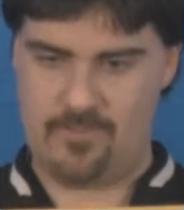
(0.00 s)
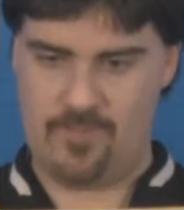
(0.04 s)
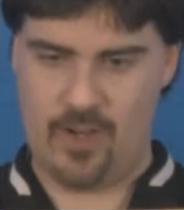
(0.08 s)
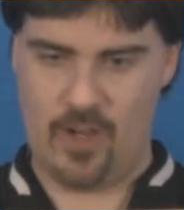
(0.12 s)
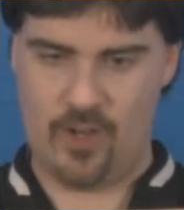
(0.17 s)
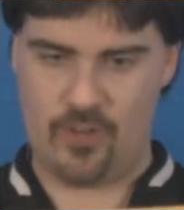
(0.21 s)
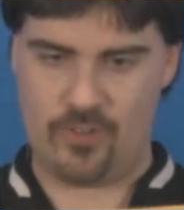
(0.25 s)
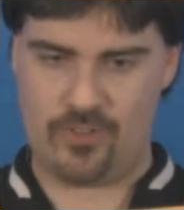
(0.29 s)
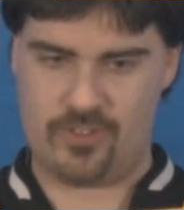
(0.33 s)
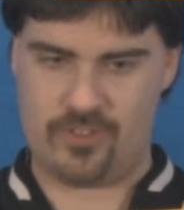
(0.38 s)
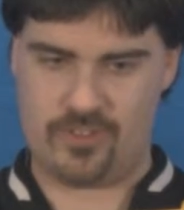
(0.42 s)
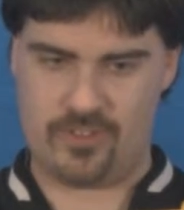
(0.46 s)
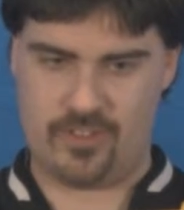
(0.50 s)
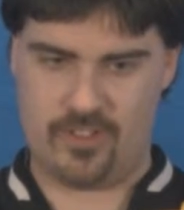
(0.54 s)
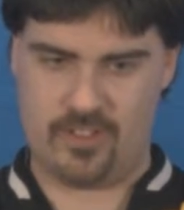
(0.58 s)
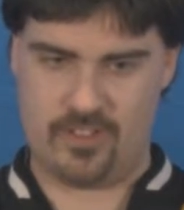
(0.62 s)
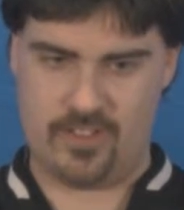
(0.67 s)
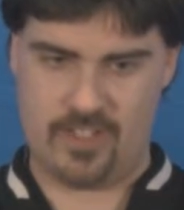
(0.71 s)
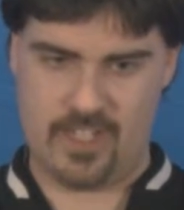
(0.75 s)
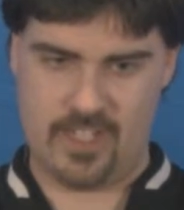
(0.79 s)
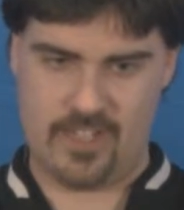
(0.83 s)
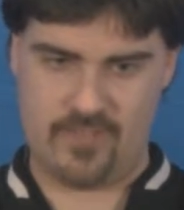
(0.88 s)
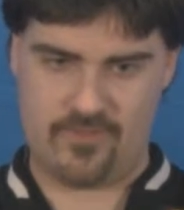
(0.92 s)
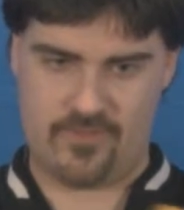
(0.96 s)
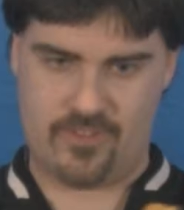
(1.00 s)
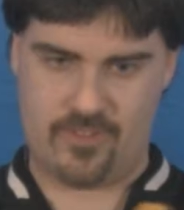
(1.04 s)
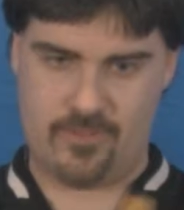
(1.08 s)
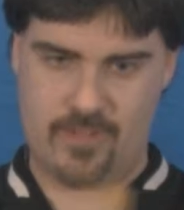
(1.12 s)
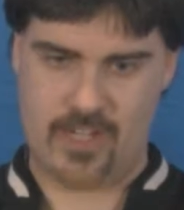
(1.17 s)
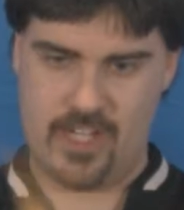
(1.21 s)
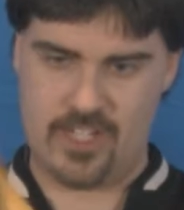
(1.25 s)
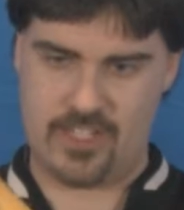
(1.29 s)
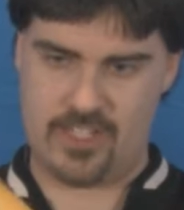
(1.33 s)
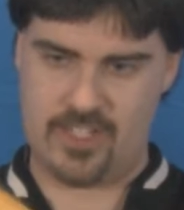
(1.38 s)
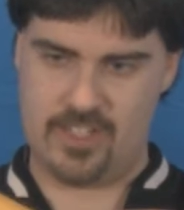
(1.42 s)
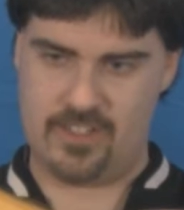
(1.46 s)
postal
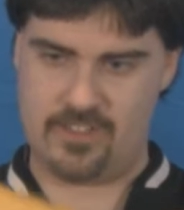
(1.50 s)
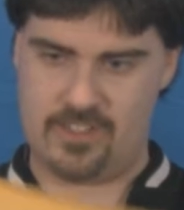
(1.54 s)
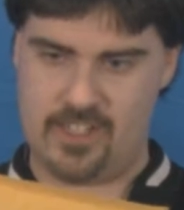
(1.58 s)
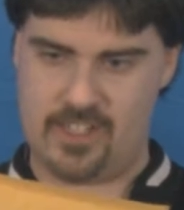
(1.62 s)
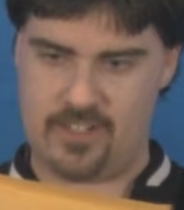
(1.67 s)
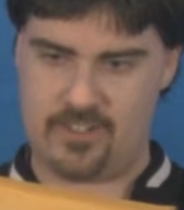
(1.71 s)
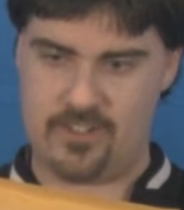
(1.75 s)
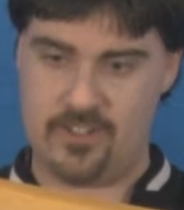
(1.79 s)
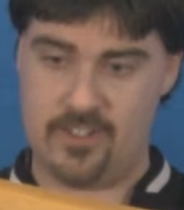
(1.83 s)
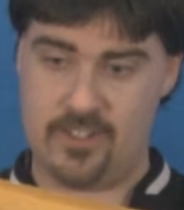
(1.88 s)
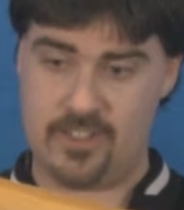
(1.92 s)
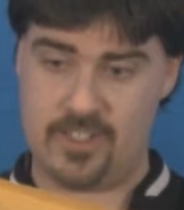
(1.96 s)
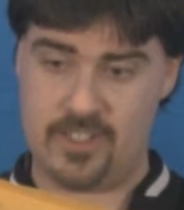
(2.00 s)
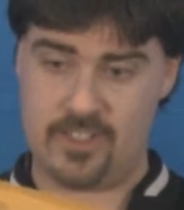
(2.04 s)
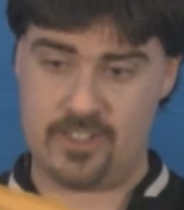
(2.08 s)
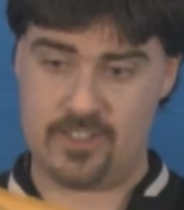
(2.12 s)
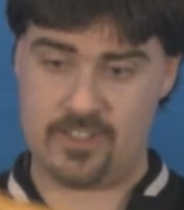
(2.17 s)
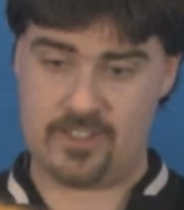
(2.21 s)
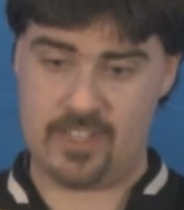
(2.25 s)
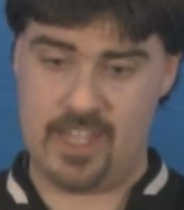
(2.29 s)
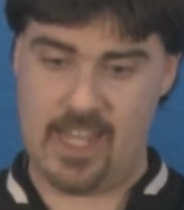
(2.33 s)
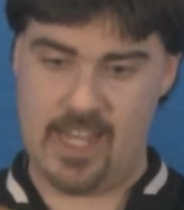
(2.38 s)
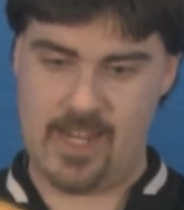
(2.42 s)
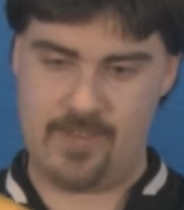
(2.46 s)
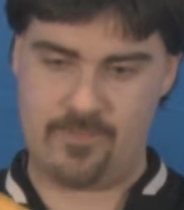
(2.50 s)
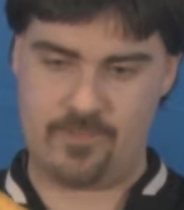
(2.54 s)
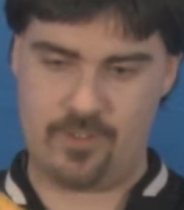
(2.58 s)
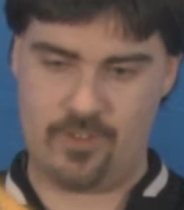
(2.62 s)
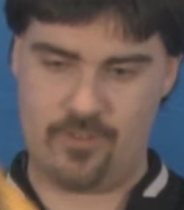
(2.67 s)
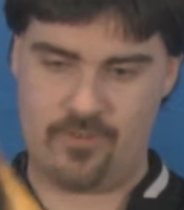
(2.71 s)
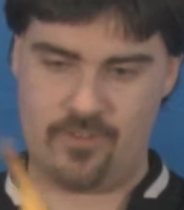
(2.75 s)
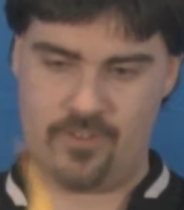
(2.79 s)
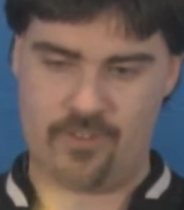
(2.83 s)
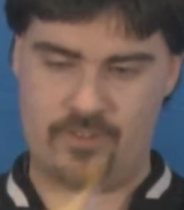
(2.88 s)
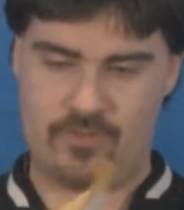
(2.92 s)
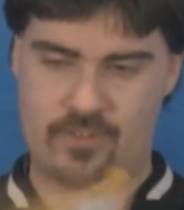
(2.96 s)
information as I could and just taped
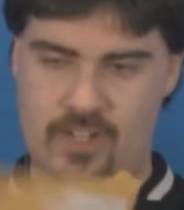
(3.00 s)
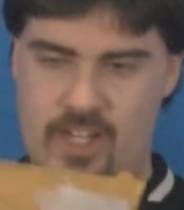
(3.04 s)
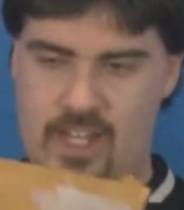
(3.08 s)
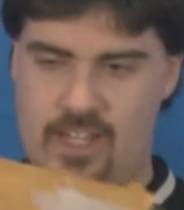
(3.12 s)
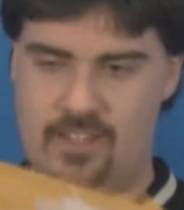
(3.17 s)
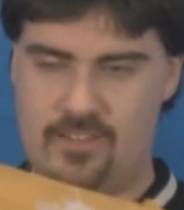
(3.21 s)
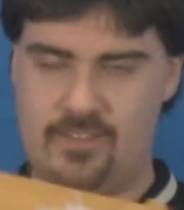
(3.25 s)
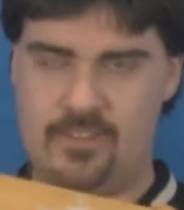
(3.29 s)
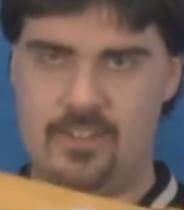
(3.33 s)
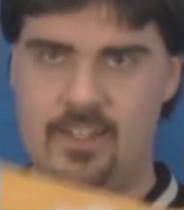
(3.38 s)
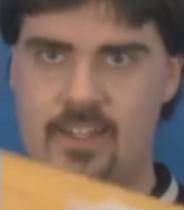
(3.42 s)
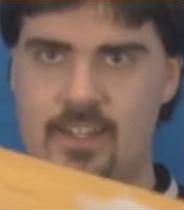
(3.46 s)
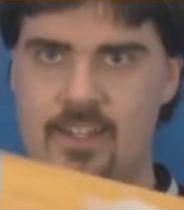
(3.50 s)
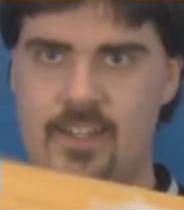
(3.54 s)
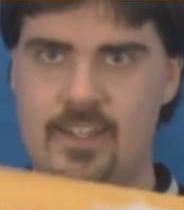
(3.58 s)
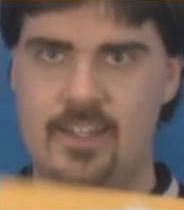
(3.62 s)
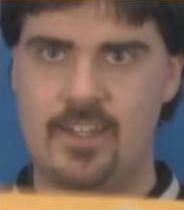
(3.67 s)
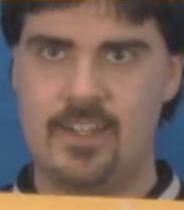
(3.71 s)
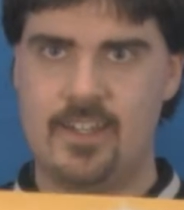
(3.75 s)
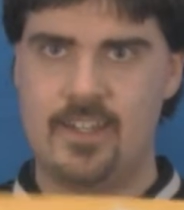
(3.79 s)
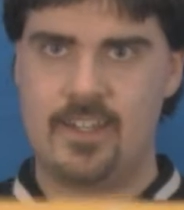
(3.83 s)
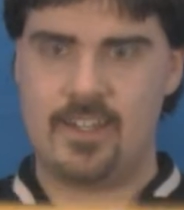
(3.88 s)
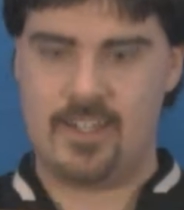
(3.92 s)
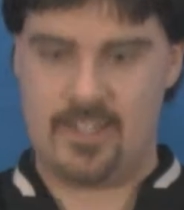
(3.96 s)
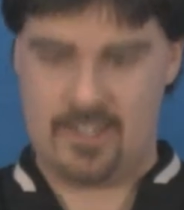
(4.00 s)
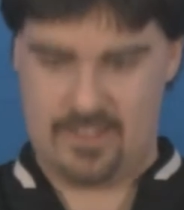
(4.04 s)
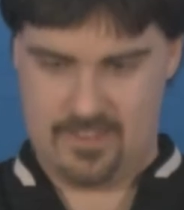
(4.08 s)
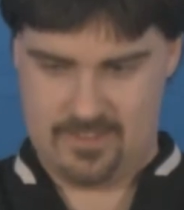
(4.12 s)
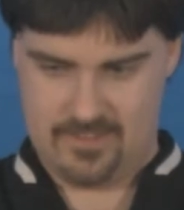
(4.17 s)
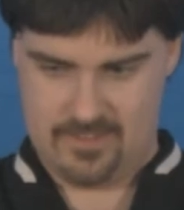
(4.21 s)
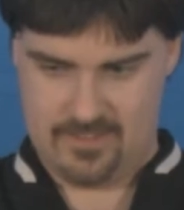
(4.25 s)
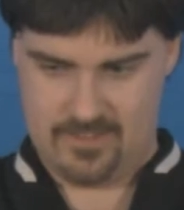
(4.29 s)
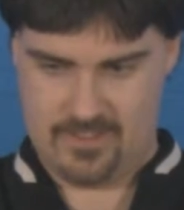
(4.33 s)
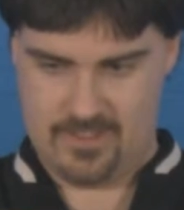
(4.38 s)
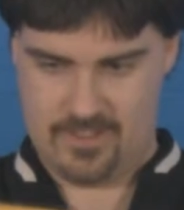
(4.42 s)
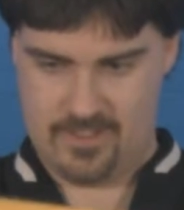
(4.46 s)
over the rest,
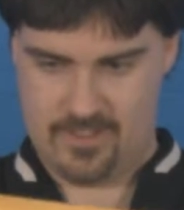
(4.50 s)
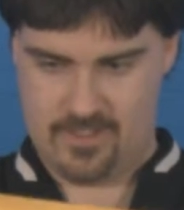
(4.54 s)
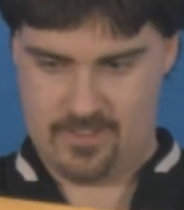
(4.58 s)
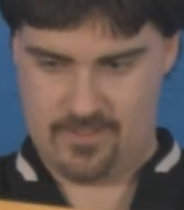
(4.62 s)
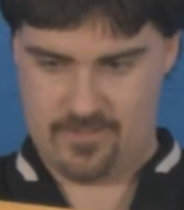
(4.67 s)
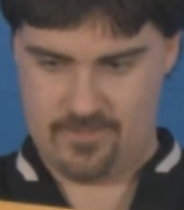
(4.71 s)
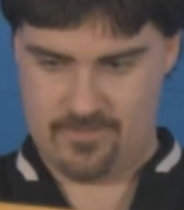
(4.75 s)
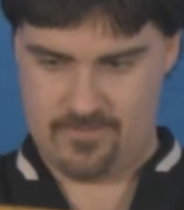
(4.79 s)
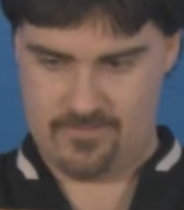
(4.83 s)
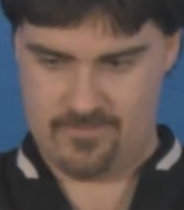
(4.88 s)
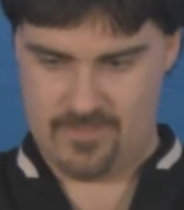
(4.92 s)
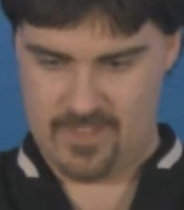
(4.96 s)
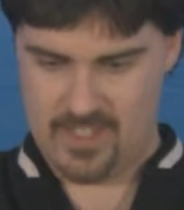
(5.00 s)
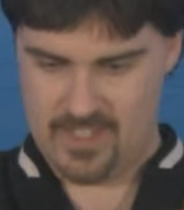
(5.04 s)
so you know.